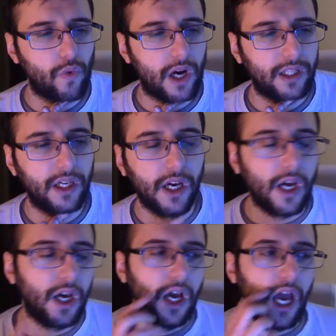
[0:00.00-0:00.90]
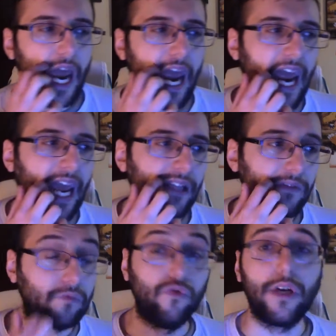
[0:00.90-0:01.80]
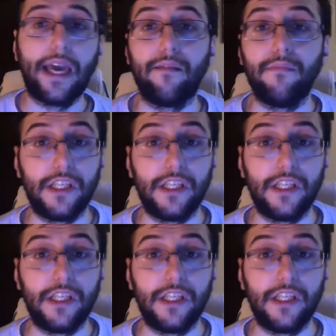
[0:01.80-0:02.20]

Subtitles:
1. And look at him.